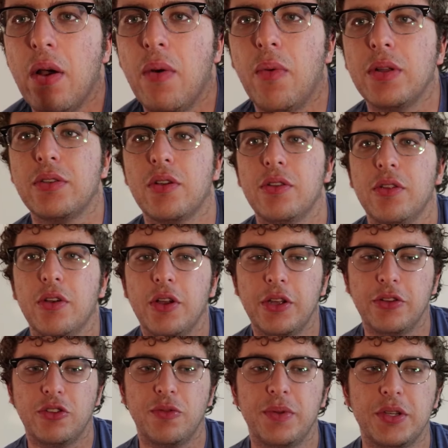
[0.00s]
What's good in the hood?
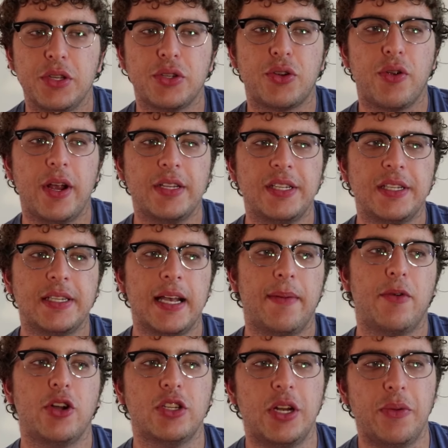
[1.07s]
YouTube? This is Crazy
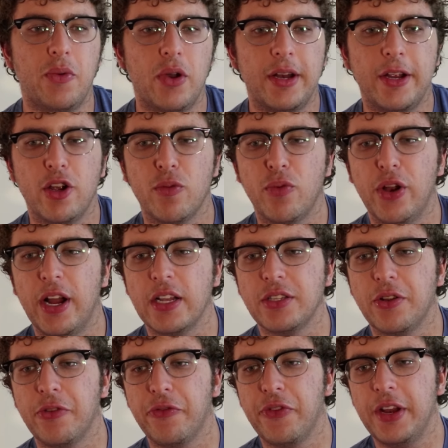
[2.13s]
Samurai one here bringing us
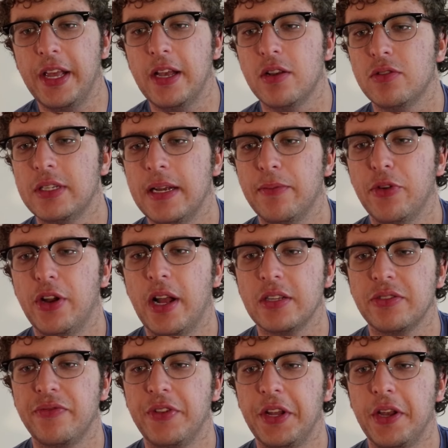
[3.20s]
another video. Today I'm bringing
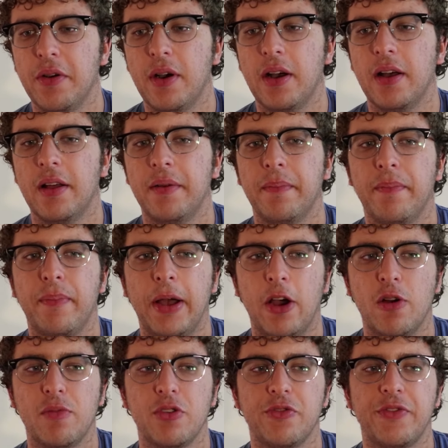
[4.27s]
us a video on
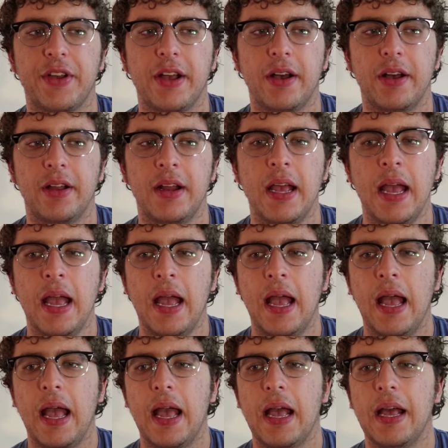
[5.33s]
Power Morphicon
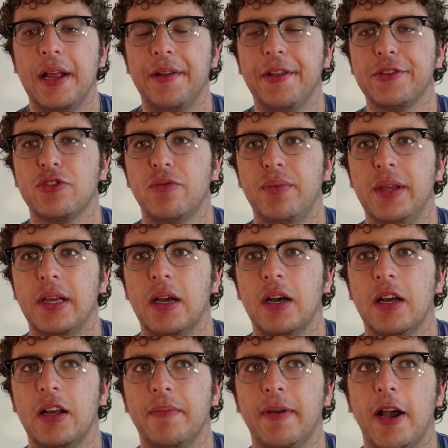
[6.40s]
and this will be
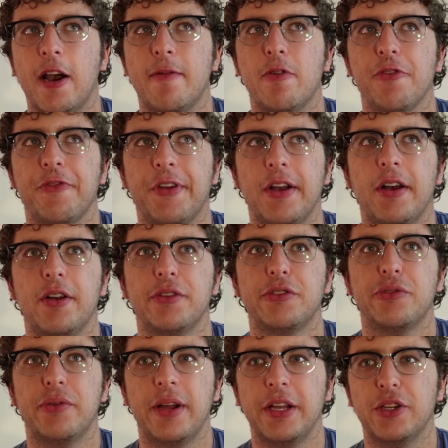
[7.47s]
on Power
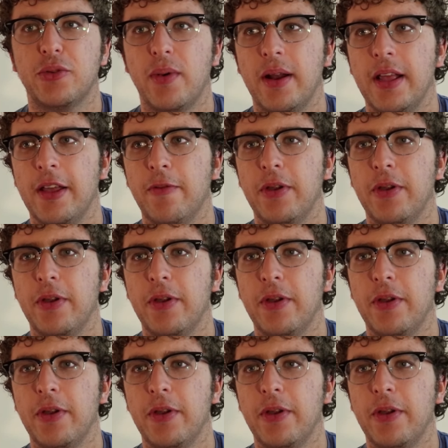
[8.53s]
2020.